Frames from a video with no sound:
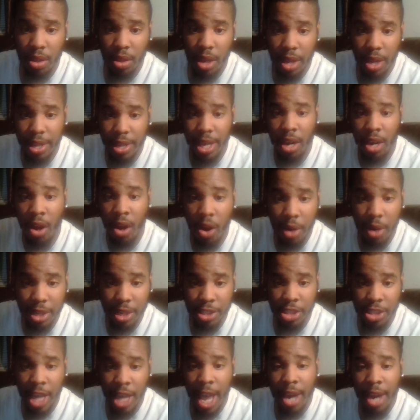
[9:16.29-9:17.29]
And they called it
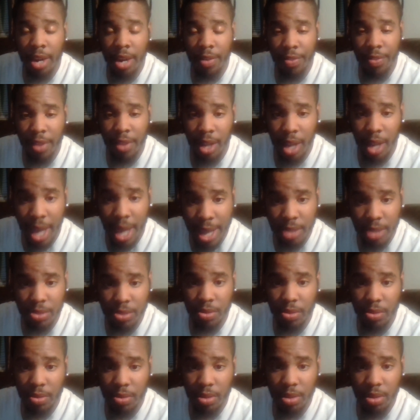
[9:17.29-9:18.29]
Jack of the
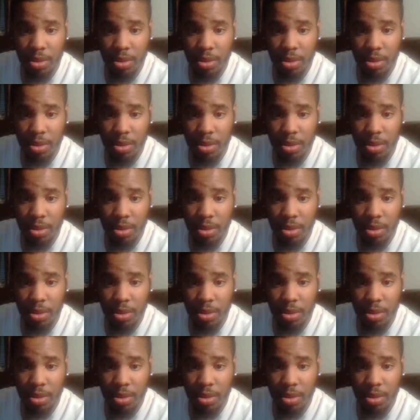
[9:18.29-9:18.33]
Lantern.